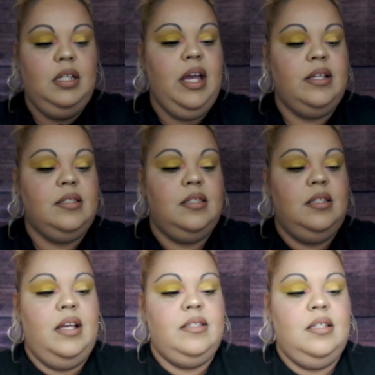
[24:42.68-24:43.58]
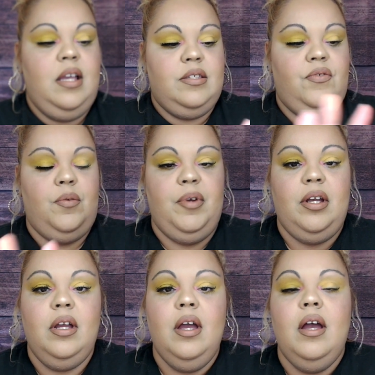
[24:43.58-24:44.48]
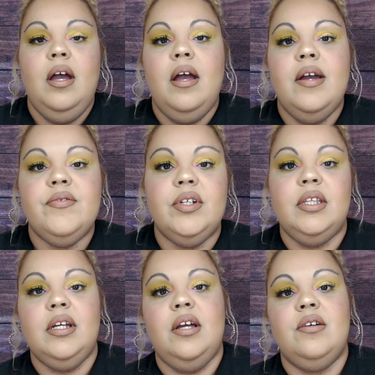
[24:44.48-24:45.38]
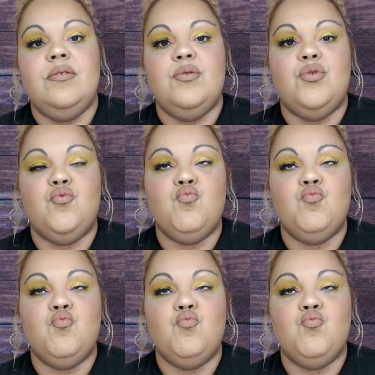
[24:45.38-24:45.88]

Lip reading: yes, that's a yes for me. Everything else,